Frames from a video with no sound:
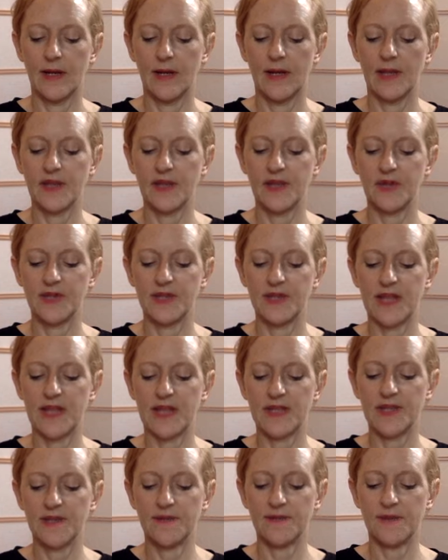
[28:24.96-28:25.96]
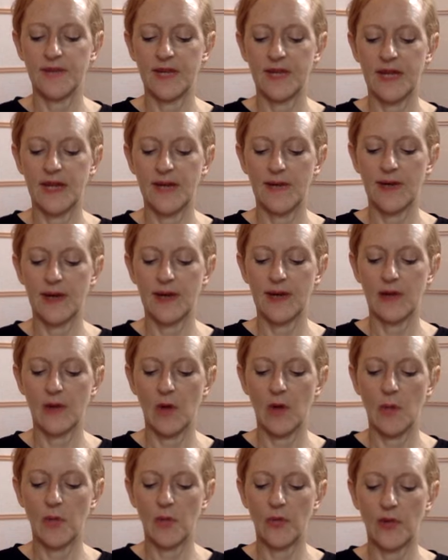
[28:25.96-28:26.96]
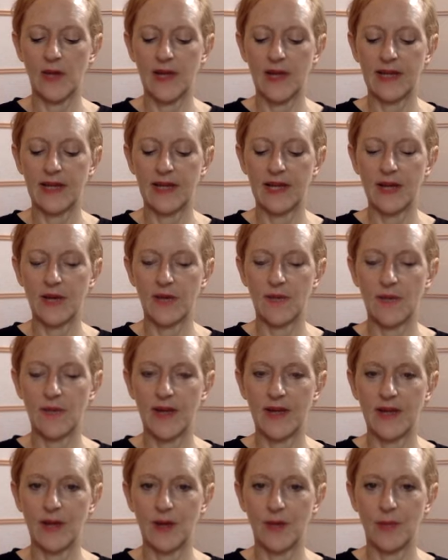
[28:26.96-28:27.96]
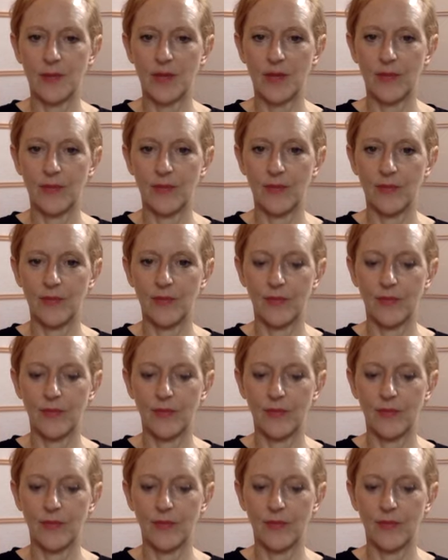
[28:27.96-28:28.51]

Let your sense of hearing operate like a radar beam,